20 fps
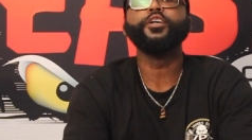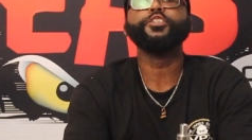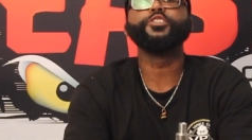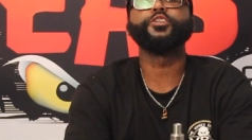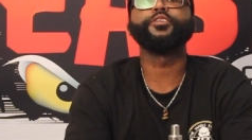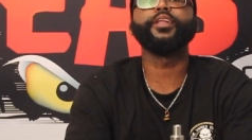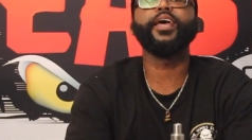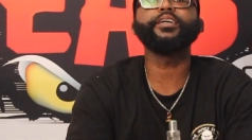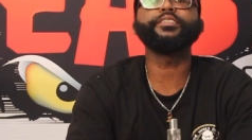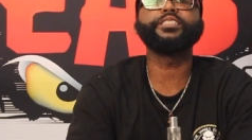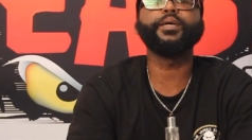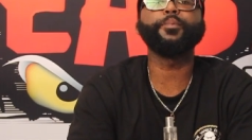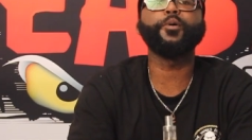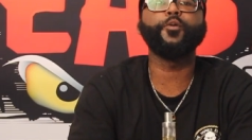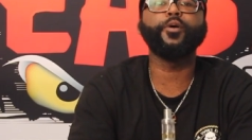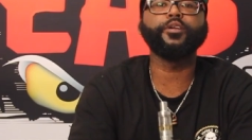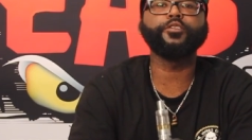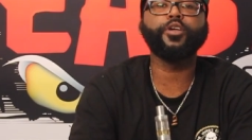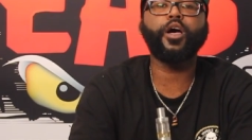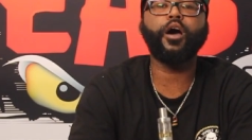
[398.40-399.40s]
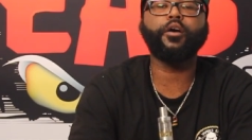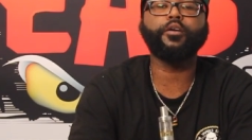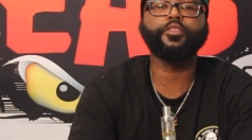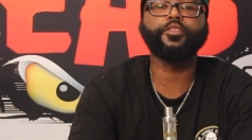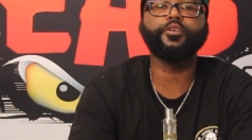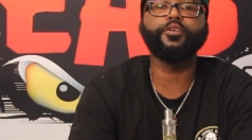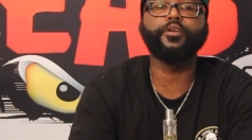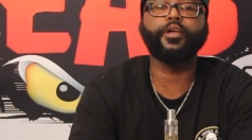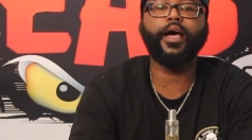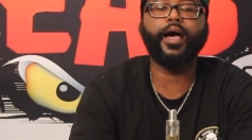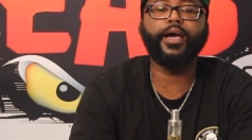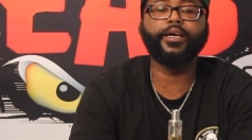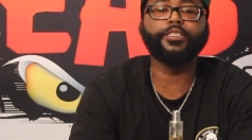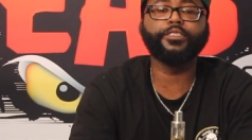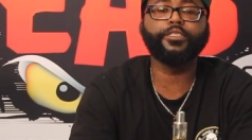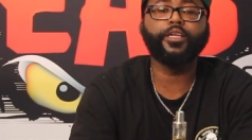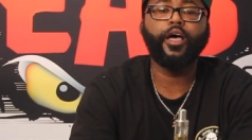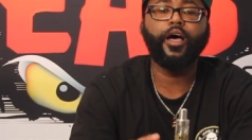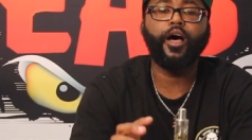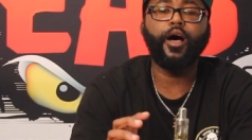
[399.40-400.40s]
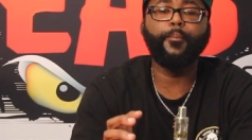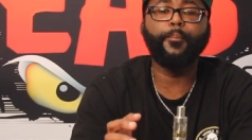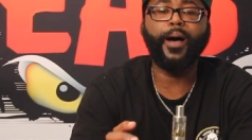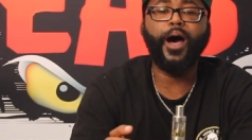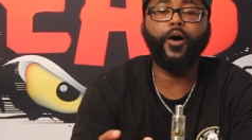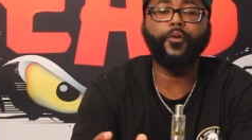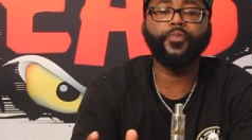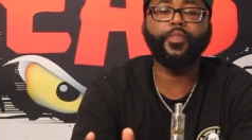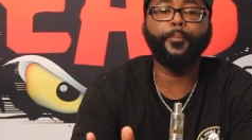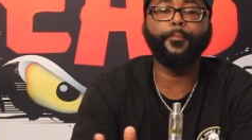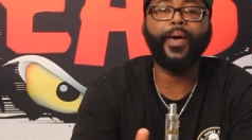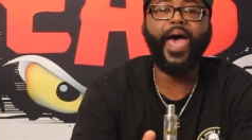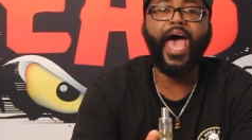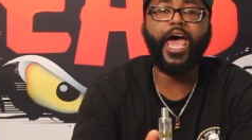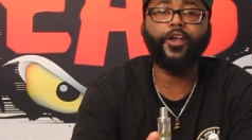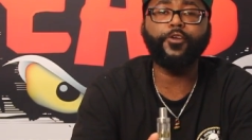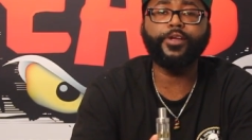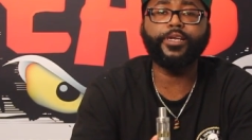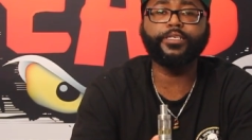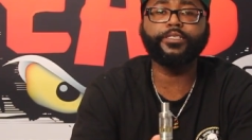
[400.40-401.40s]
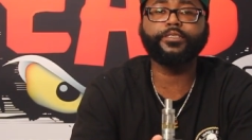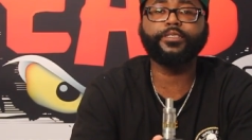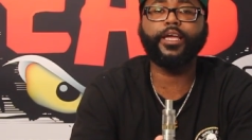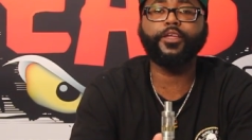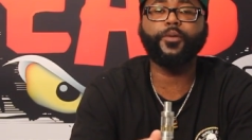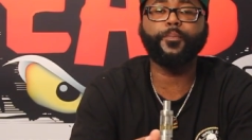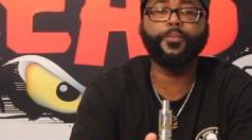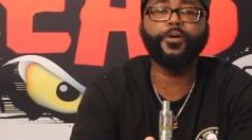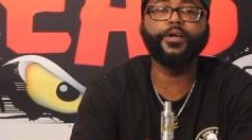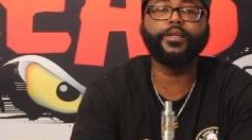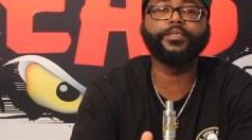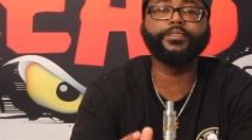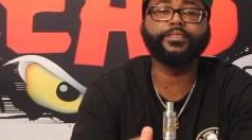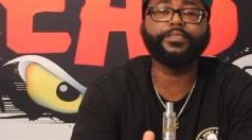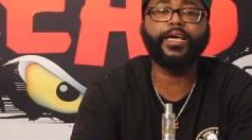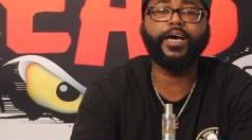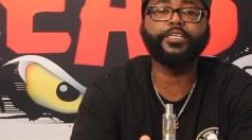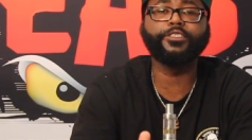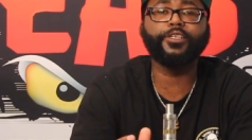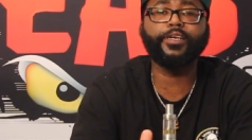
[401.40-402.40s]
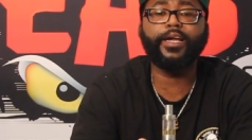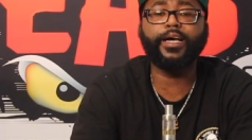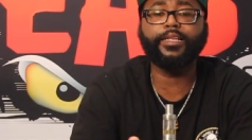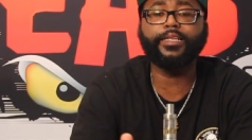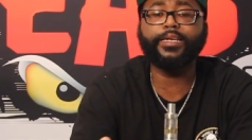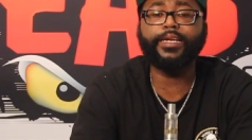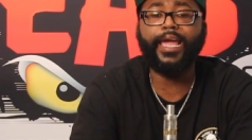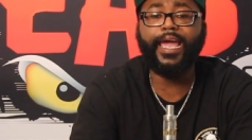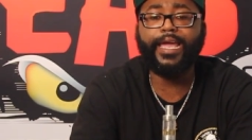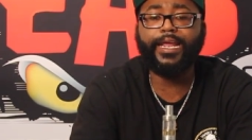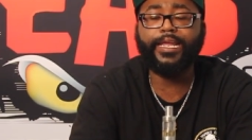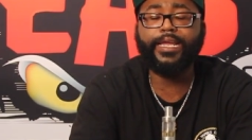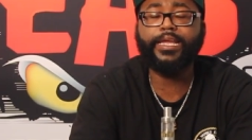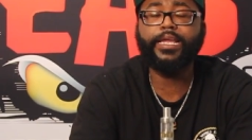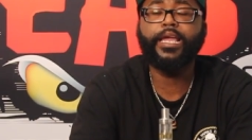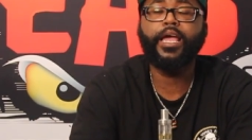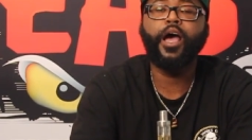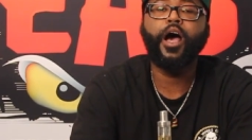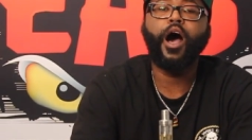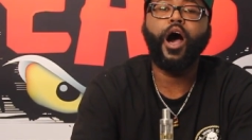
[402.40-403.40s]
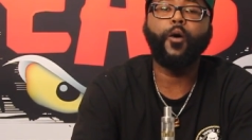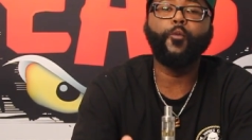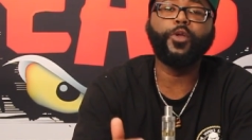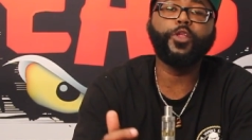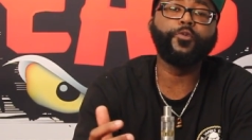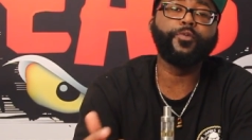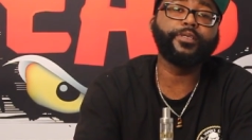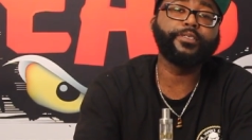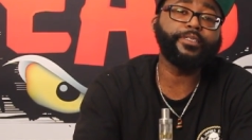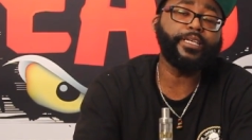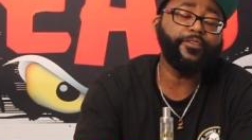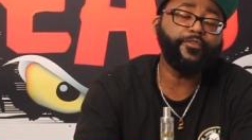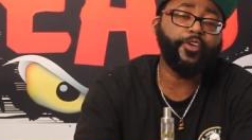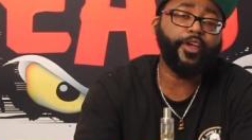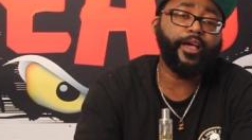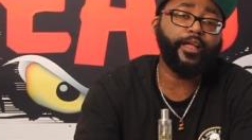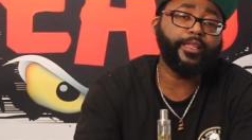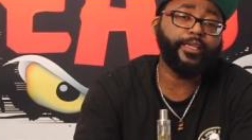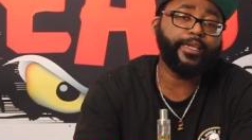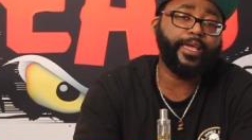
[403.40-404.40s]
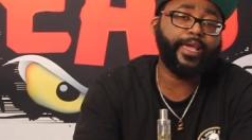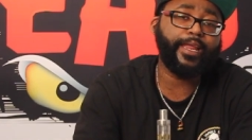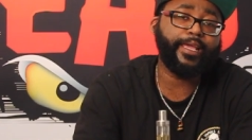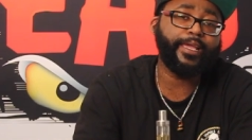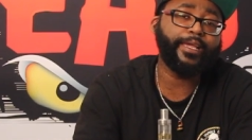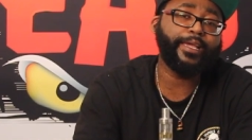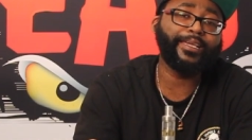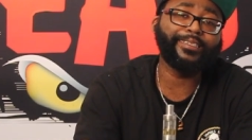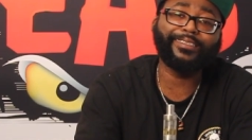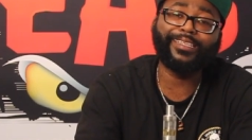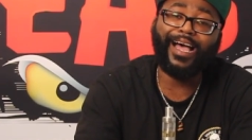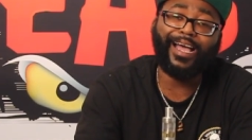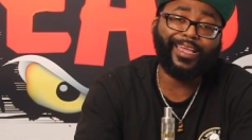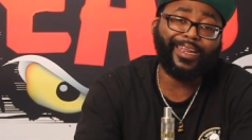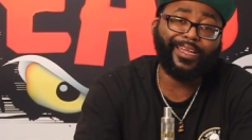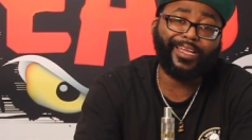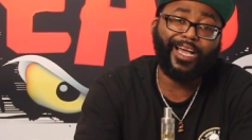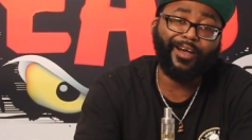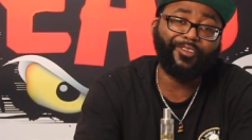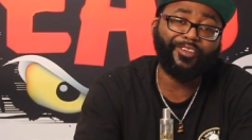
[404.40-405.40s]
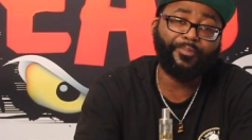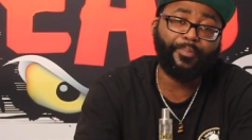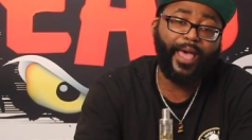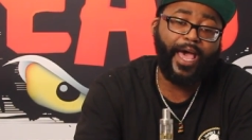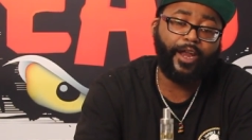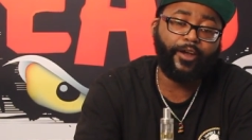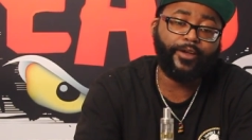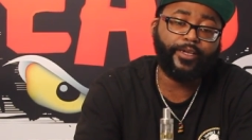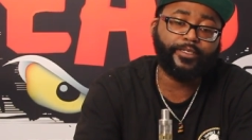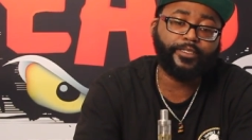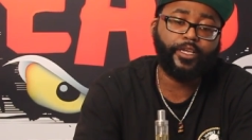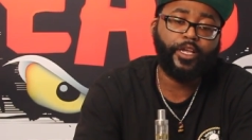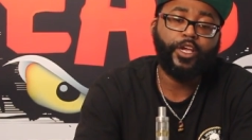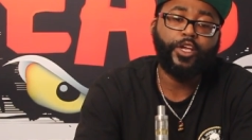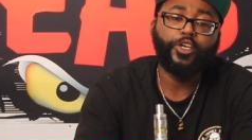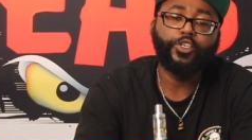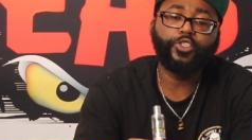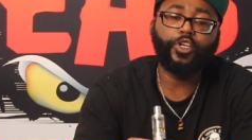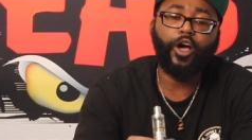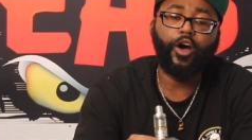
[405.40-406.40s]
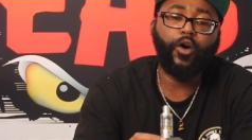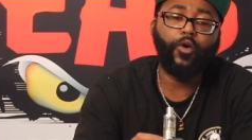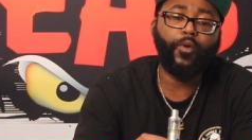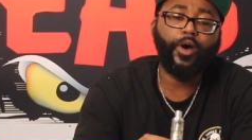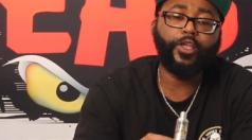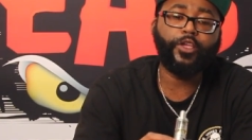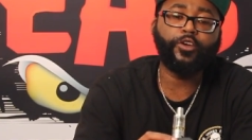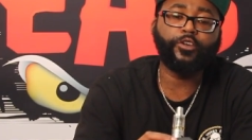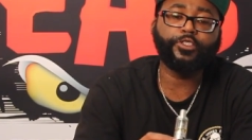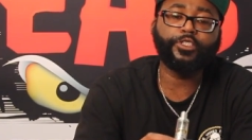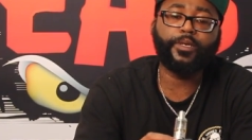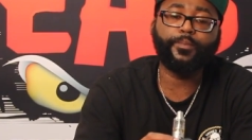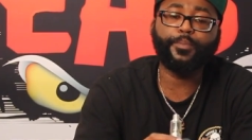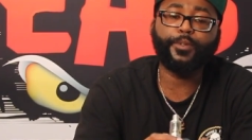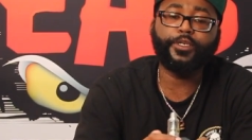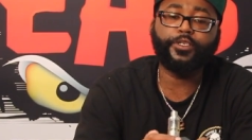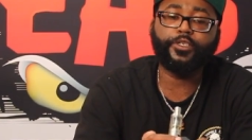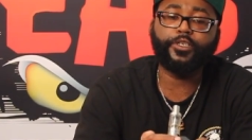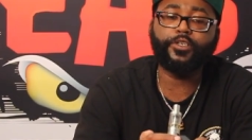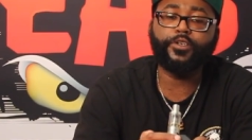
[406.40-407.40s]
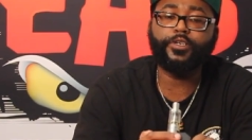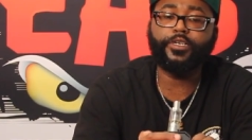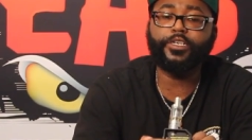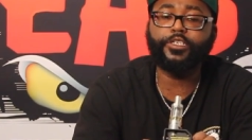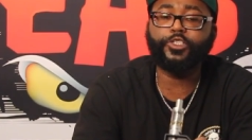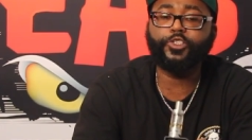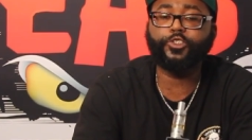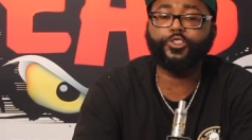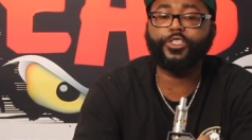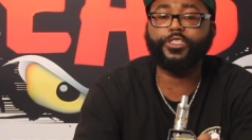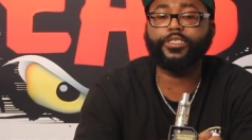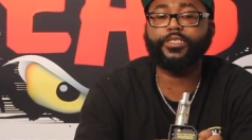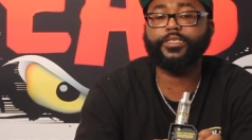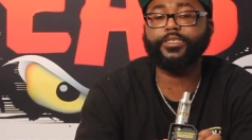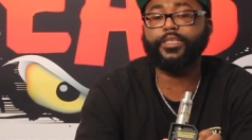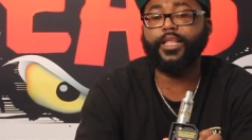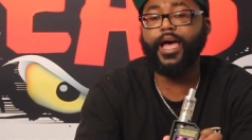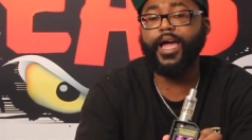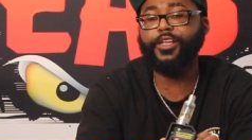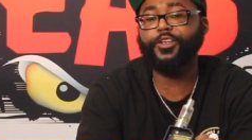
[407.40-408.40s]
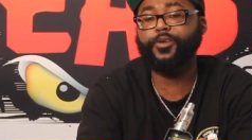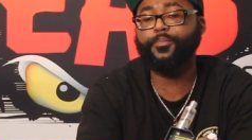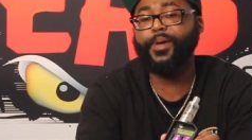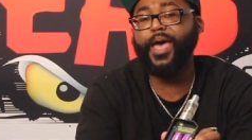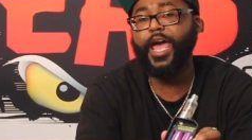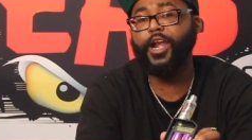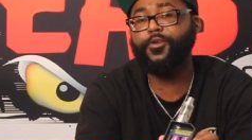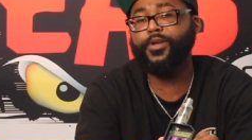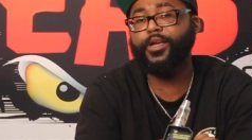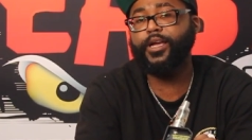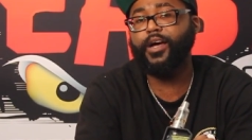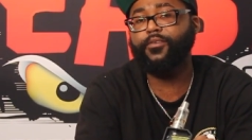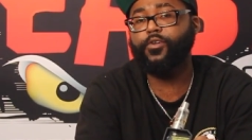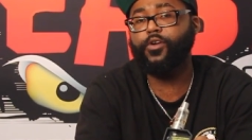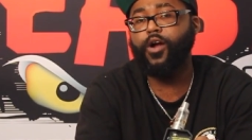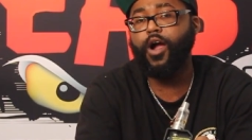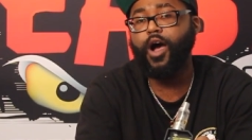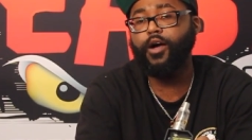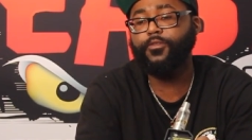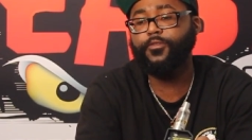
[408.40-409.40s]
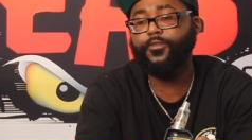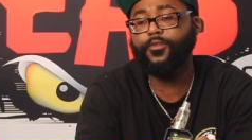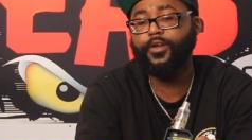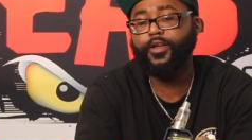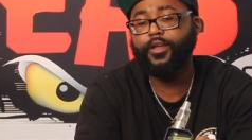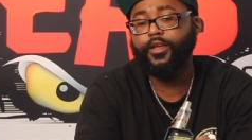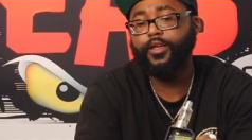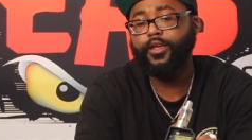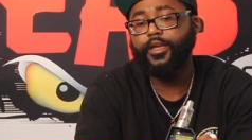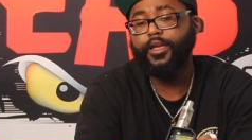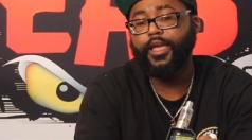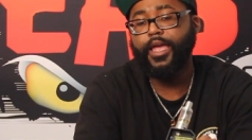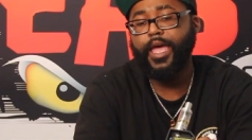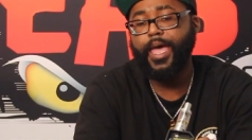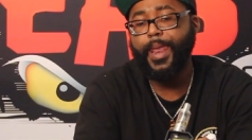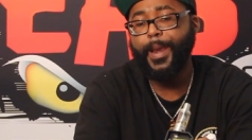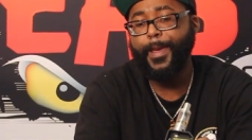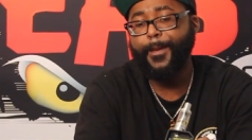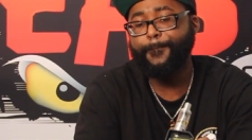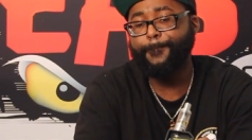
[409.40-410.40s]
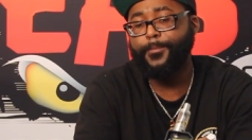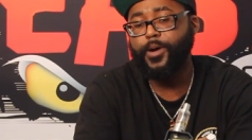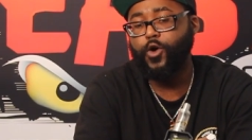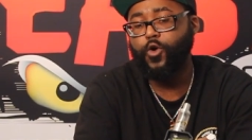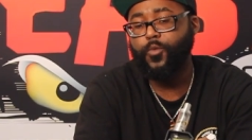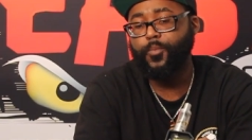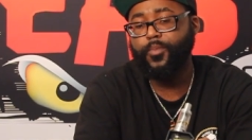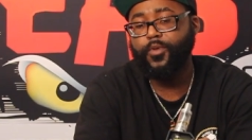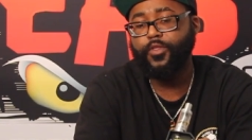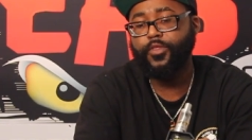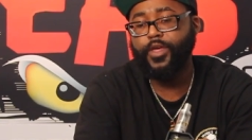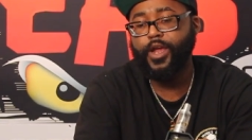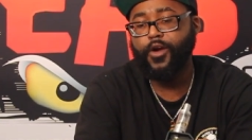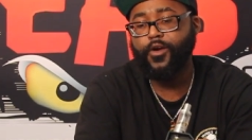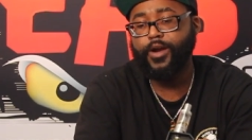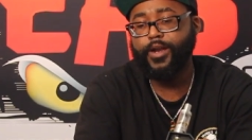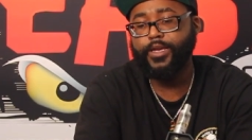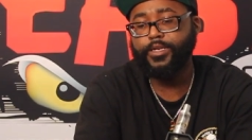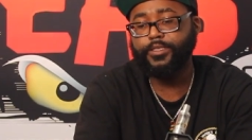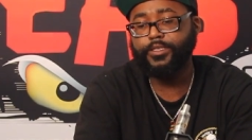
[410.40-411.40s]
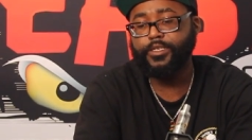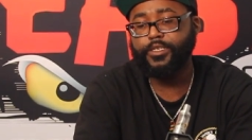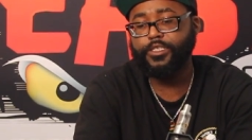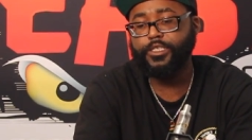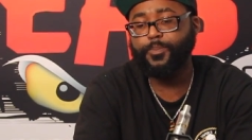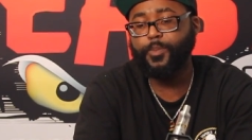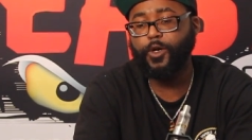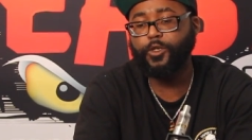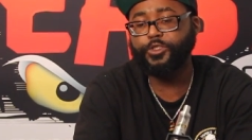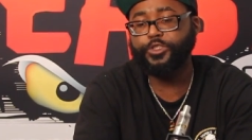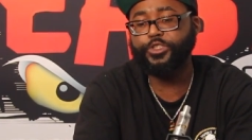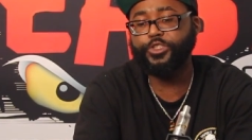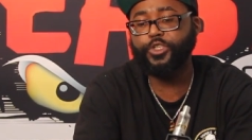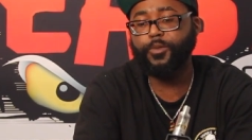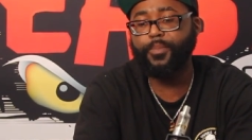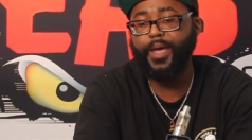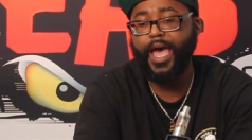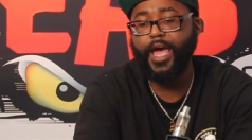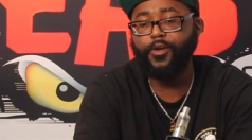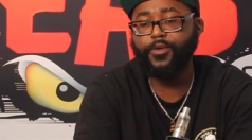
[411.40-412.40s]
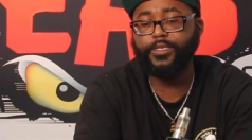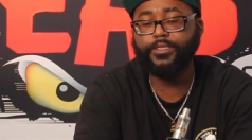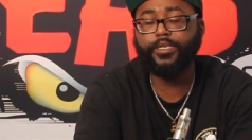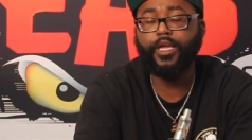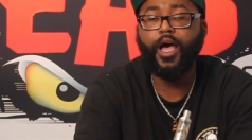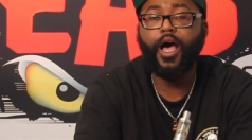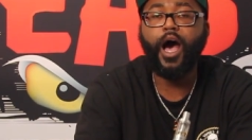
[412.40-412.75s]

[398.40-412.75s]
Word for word: So next up, I wanna talk to you guys about the batteries that you put inside your LE80. Uh, when you receive your LE80, it's not gonna come with batteries. So what you'll simply do is you'll just slide your battery cover off and then boom, there it is. It exposes your batteries.